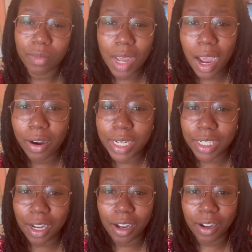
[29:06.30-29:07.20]
All right,
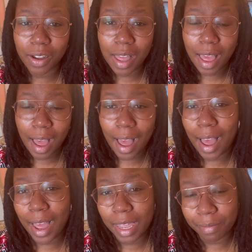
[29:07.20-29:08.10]
y'all.
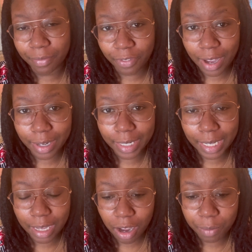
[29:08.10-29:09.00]
I am
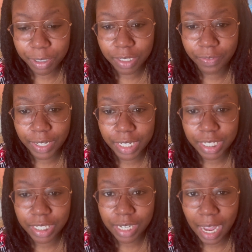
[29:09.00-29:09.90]
finally almost
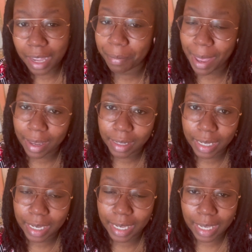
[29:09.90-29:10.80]
finished. I am at
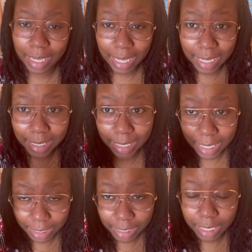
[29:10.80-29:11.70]
the
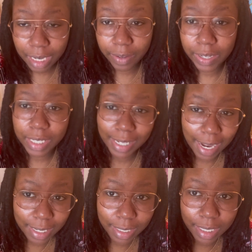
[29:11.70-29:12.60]
installation of these lock
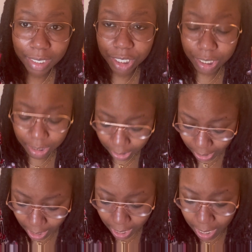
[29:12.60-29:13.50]
extensions.
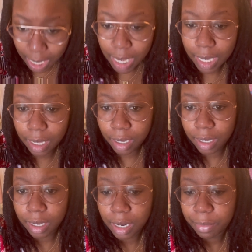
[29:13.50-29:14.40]

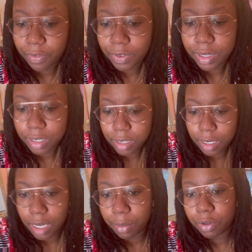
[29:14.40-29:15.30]
And let me fix this
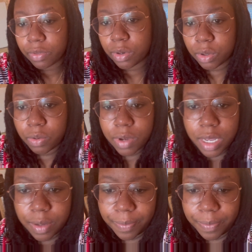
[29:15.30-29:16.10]
camera real quick.